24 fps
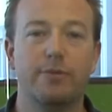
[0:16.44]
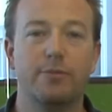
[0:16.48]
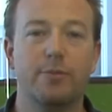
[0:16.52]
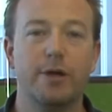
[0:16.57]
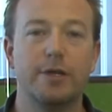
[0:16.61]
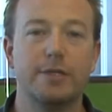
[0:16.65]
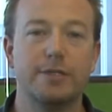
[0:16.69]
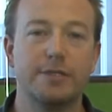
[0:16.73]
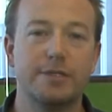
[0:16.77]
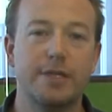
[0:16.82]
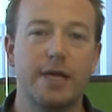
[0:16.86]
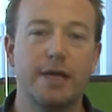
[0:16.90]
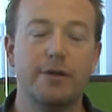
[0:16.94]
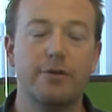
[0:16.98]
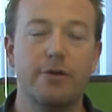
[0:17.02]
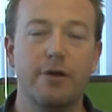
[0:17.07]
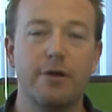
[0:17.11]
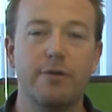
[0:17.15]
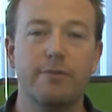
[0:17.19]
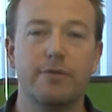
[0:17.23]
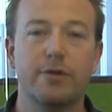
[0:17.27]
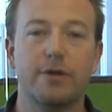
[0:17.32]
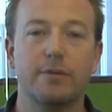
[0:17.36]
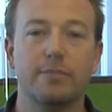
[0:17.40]
Brendan
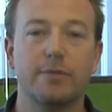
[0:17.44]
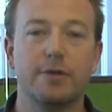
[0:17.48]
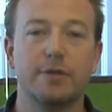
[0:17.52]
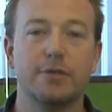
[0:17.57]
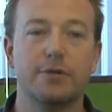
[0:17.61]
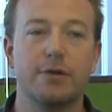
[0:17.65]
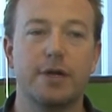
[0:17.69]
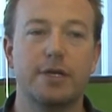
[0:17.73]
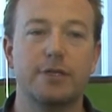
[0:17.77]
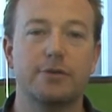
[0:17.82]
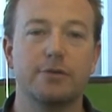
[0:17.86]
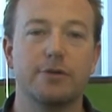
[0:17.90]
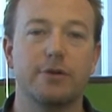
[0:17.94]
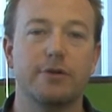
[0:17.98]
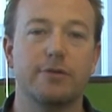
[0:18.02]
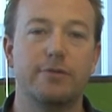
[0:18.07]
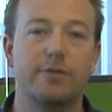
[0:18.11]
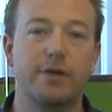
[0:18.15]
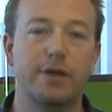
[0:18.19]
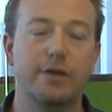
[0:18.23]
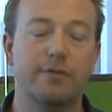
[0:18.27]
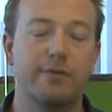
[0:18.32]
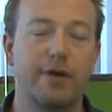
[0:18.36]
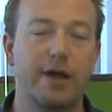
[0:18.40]
Sadgrove and I'm the Director of
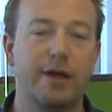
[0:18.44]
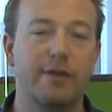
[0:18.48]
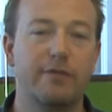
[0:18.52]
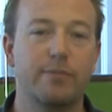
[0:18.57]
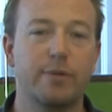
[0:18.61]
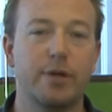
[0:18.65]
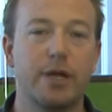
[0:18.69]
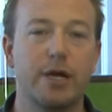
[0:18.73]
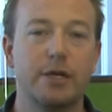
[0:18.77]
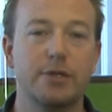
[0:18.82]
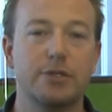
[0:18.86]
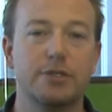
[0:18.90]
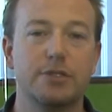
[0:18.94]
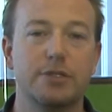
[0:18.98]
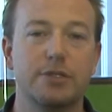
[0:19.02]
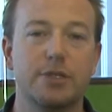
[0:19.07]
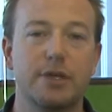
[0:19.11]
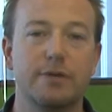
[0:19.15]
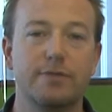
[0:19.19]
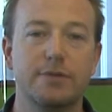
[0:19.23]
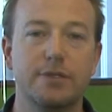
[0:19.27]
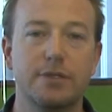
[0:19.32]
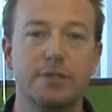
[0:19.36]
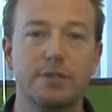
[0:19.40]
Innovative Production
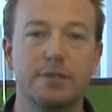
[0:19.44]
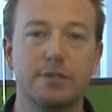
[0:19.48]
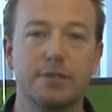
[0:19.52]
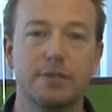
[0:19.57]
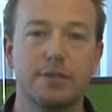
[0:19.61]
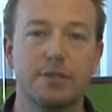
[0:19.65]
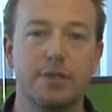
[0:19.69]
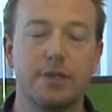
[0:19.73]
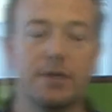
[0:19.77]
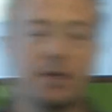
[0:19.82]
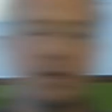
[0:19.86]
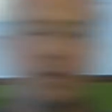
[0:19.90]
Services.